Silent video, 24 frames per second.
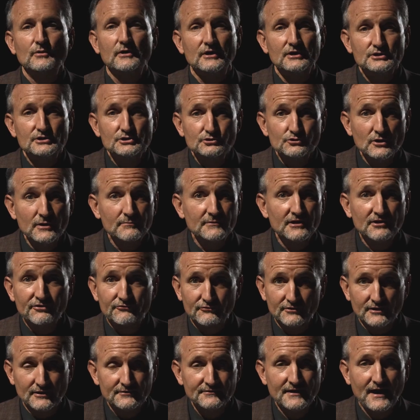We're extremely
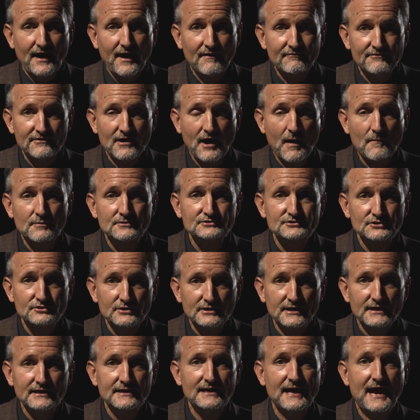thrilled to have the
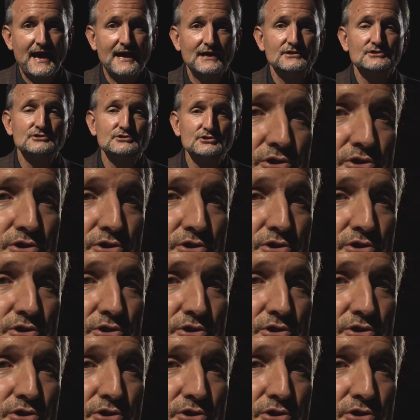opportunity to add